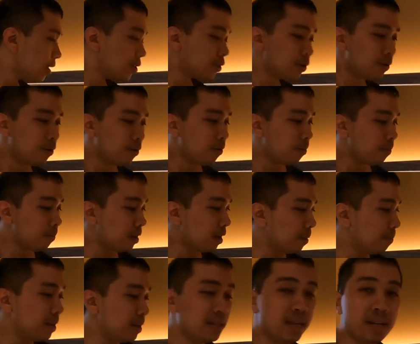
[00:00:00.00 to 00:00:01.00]
So
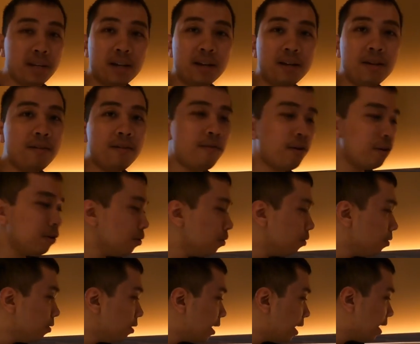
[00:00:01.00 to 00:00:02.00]
a basin here for
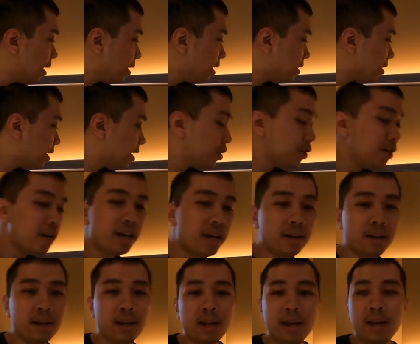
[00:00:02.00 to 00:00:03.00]
you at this
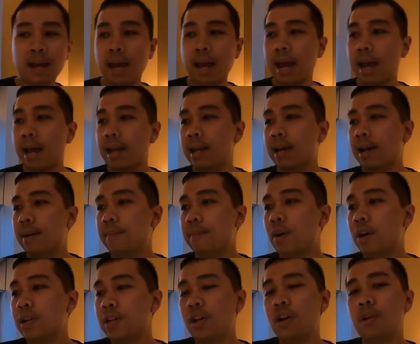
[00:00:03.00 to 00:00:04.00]
kitchenette. And
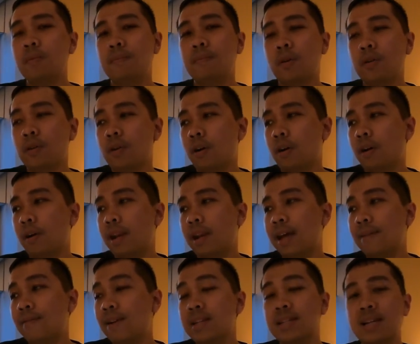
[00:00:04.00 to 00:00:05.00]
um, actually on your
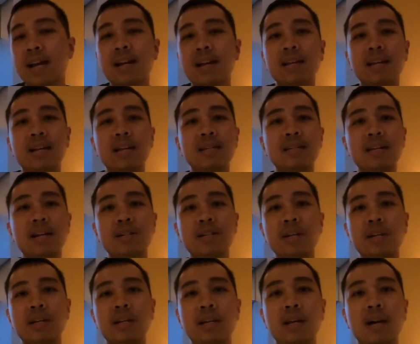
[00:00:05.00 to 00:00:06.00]
left hand side is
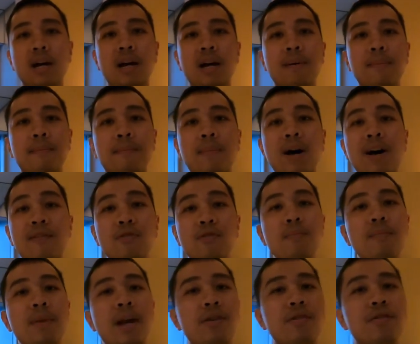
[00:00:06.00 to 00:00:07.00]
actually the uh,
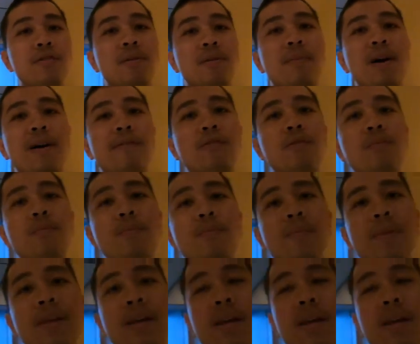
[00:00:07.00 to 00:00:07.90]
bathroom, entrance of the bathroom.